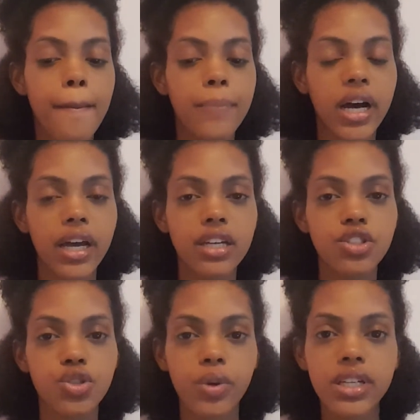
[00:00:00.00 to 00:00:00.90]
By
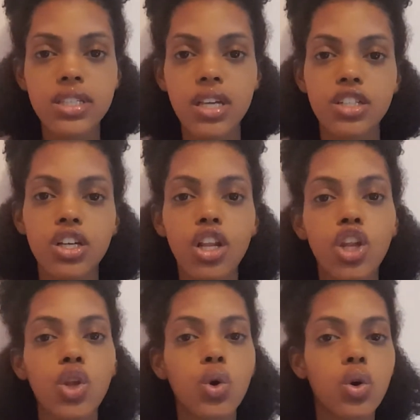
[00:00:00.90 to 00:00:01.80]
doing such a
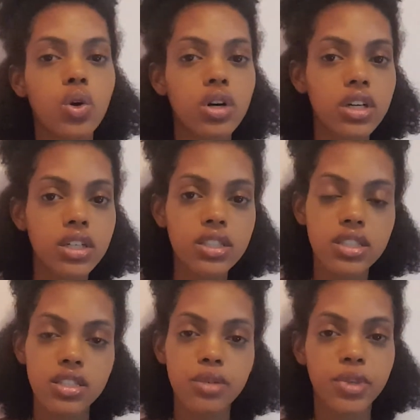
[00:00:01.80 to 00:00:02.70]
long
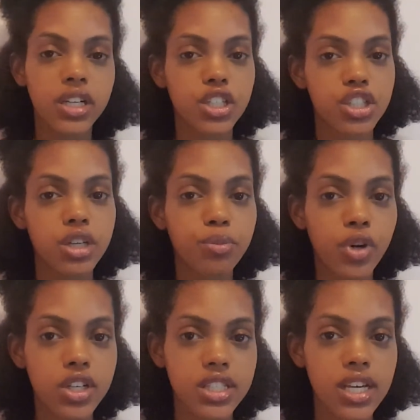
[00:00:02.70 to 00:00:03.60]
deep conditioning
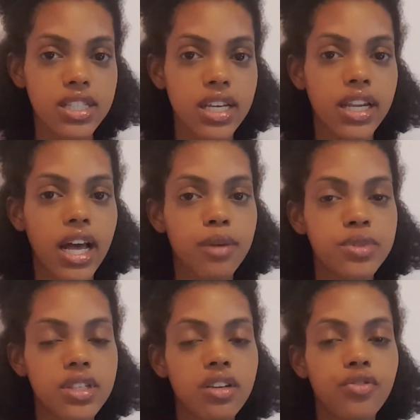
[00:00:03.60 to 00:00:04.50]
process, it
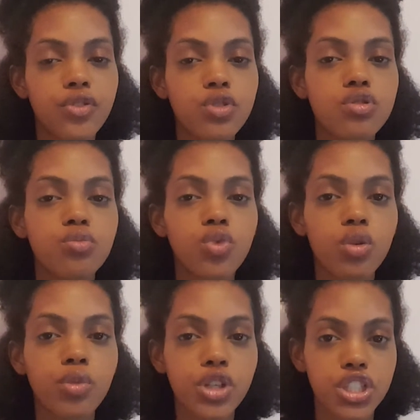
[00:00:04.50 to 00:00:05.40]
helps to infuse
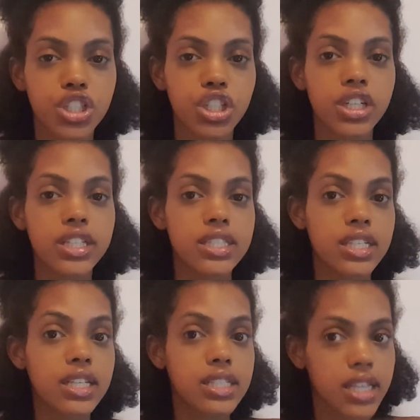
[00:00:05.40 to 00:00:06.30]
more moisture into
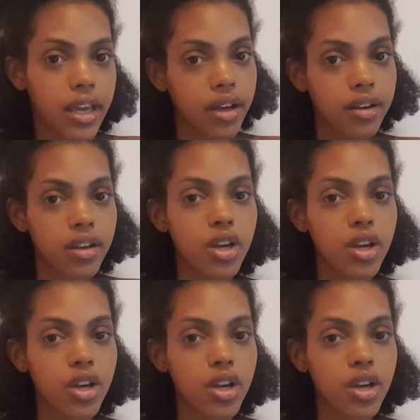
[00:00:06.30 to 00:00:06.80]
this hair,